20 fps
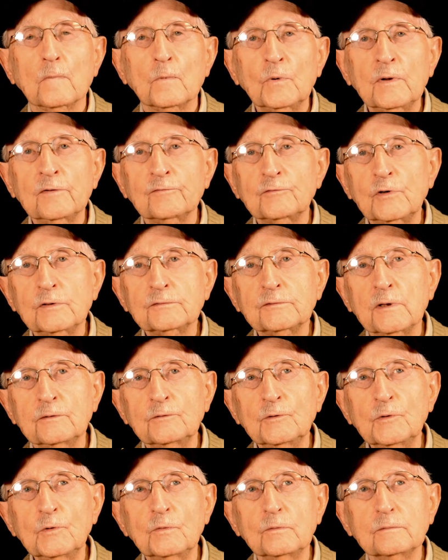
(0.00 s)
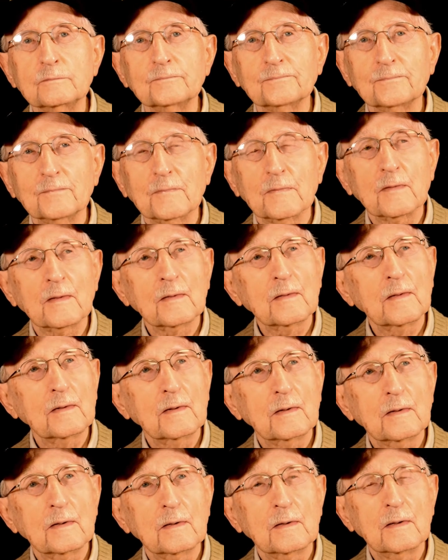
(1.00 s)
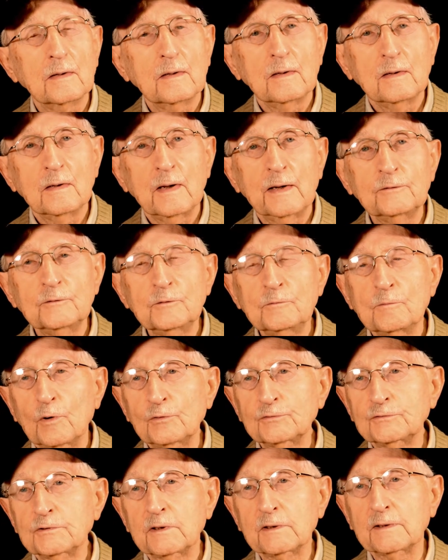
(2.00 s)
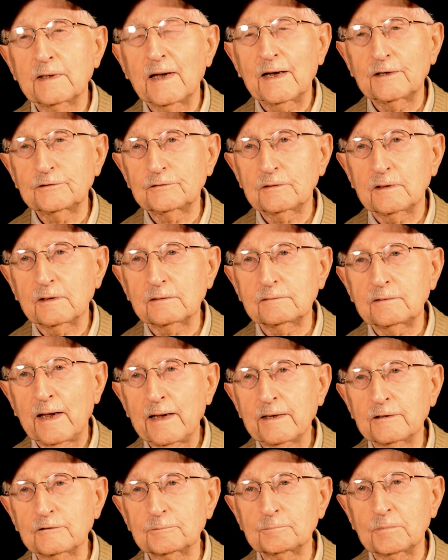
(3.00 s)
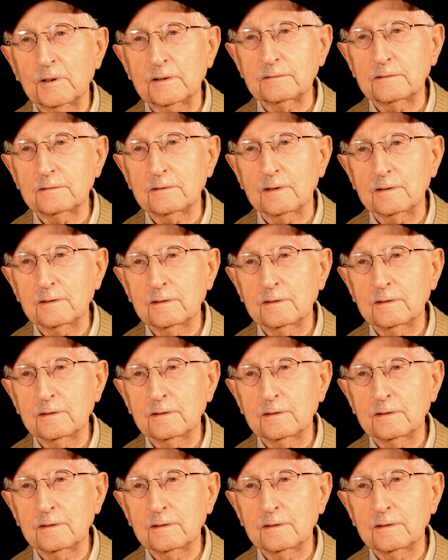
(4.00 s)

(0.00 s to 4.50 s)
Well, of course, I knew most of the guys in the tanks, but